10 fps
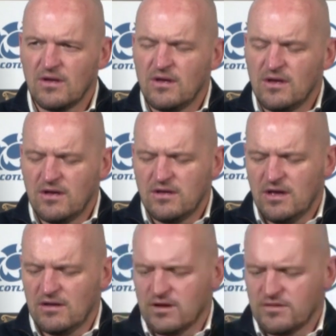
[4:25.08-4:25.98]
Yeah,
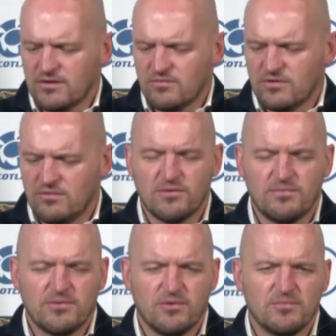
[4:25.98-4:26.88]
well, I think we'd all probably
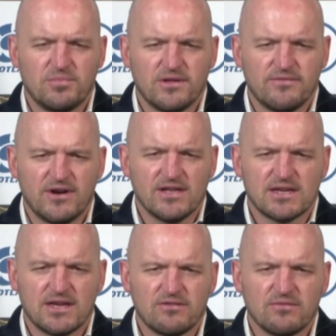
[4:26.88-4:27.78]
want to play France
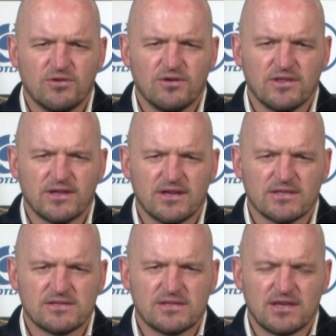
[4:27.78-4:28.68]
again tomorrow. I think that's
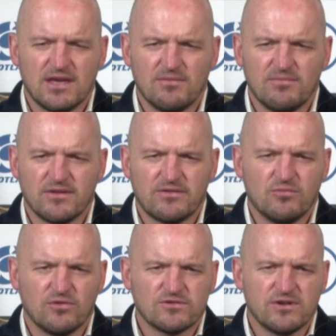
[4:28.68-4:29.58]
the game that's
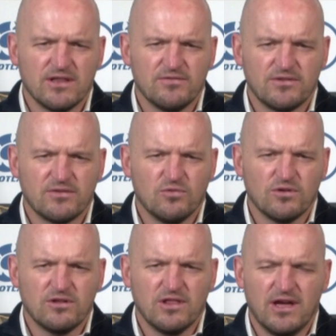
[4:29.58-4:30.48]
most relevant to what you
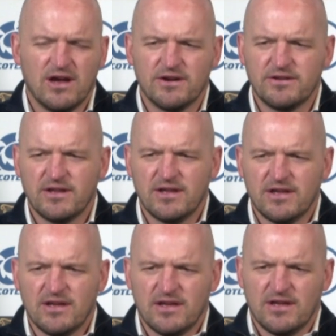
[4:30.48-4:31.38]
learn
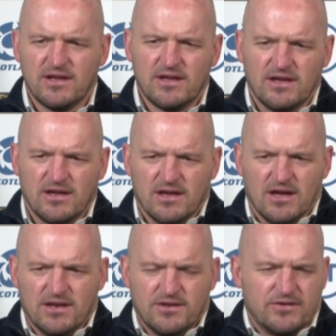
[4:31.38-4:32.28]

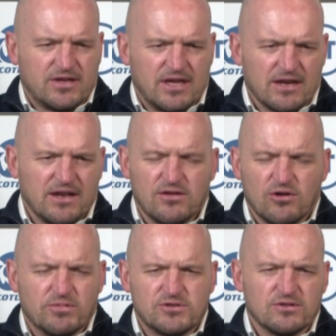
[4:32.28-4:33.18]
and get another
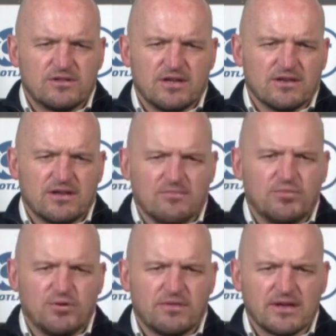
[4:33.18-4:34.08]
opportunity at, doing
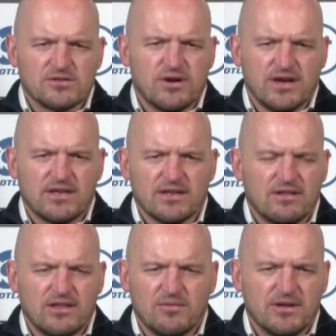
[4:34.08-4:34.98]
things right. Italy
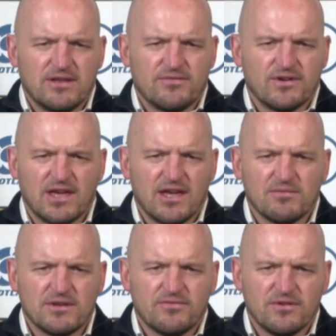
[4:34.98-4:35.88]
will be a different game, a
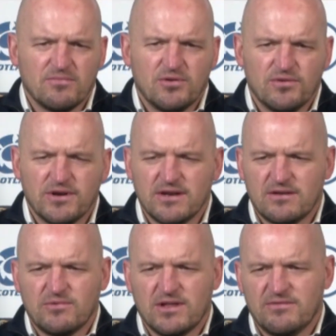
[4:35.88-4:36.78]
different opponent.
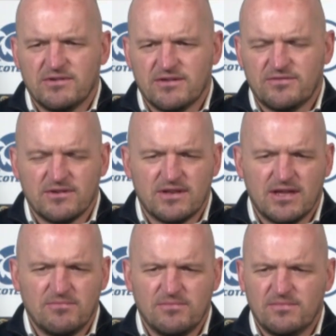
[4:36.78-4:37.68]
We'll have a different
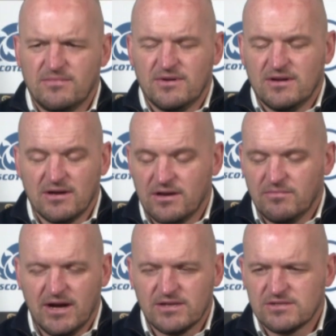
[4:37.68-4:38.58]
team, uh, I'd
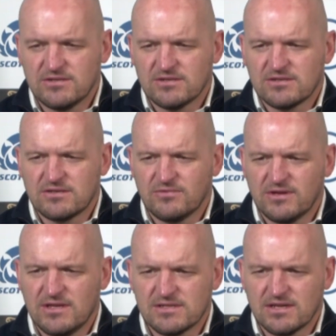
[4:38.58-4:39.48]
imagine, just the way
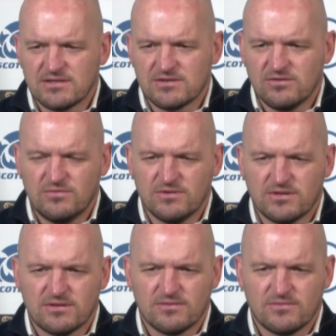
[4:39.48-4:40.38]
these things go with,
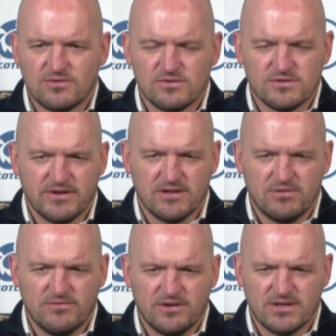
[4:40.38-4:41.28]
with who's available
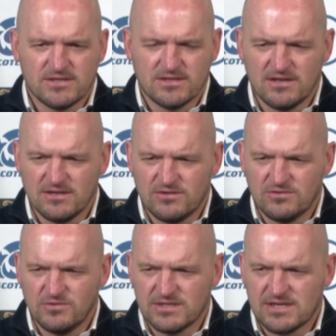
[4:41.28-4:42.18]
for us in, in two
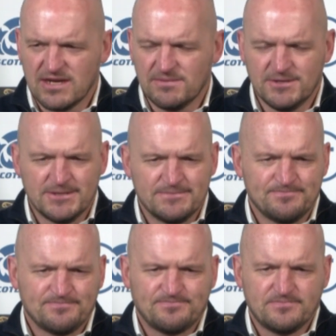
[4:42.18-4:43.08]
weeks' time.
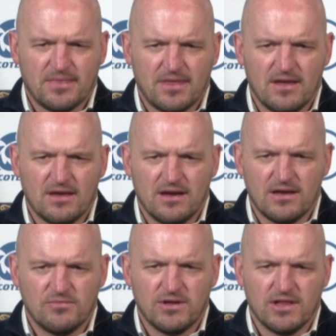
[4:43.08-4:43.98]
And
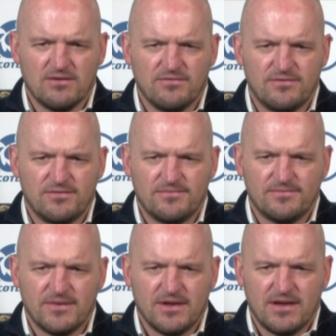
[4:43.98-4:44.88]
we'll have
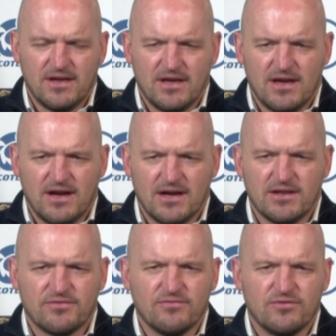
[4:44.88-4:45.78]
a
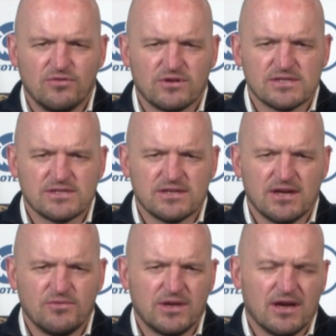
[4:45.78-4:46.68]
different focus on how we
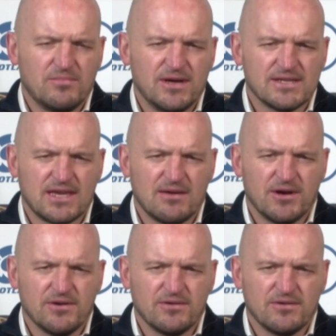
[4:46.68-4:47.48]
get our best game out.